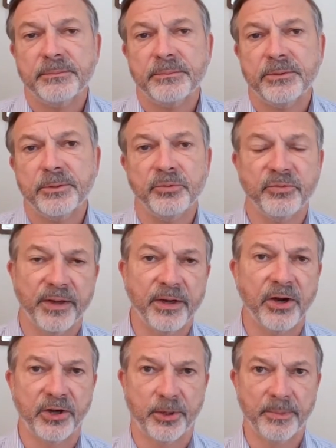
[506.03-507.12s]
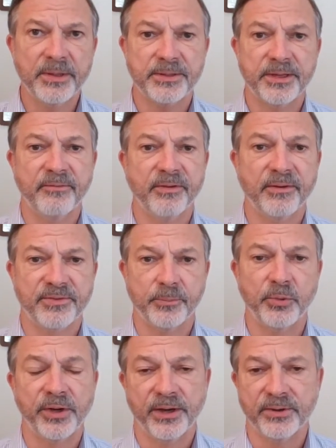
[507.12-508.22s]
to prevent arguments, even if
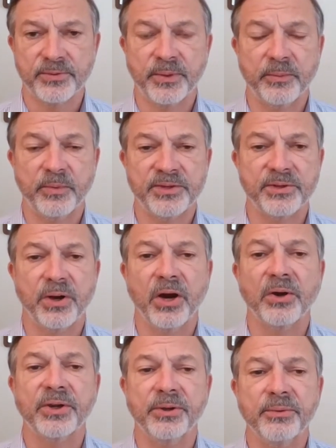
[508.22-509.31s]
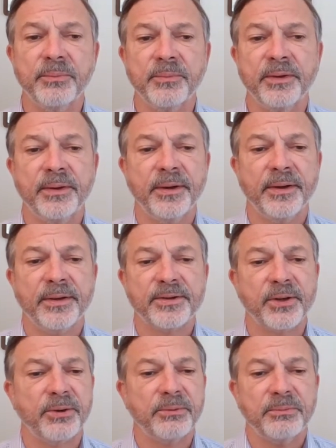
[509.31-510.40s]
someone else wants to argue.
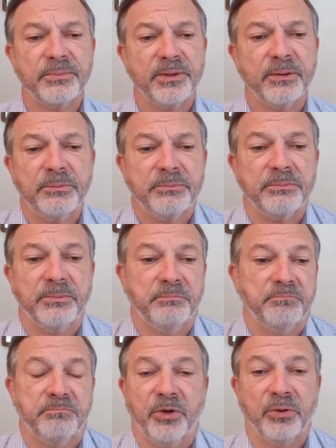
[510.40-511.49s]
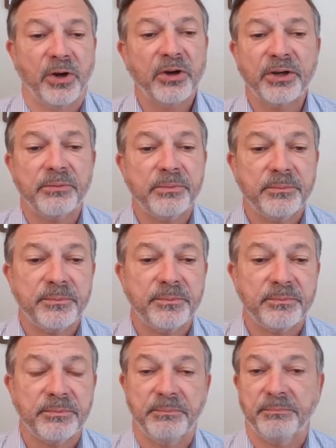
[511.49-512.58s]
So, don't argue.
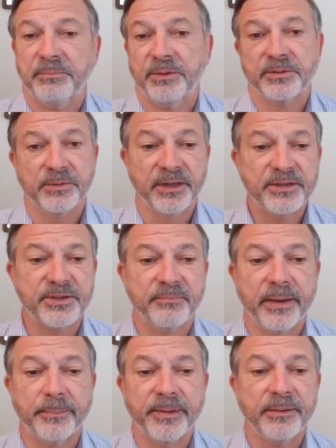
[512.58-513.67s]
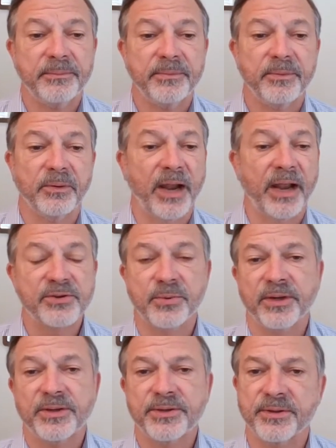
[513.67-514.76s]
Just listen, maybe, or ask
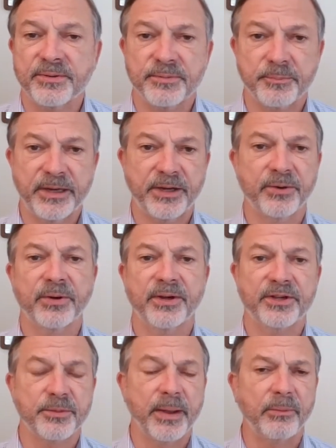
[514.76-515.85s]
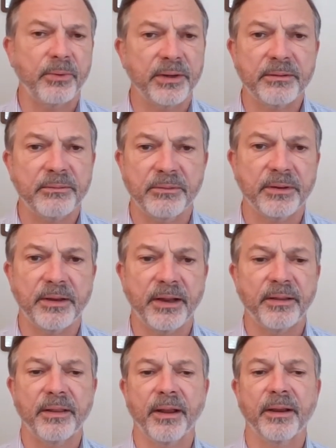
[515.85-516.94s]
questions. Be curious about what they
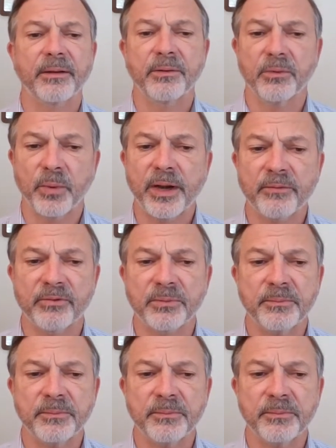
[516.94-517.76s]
think, or whatever.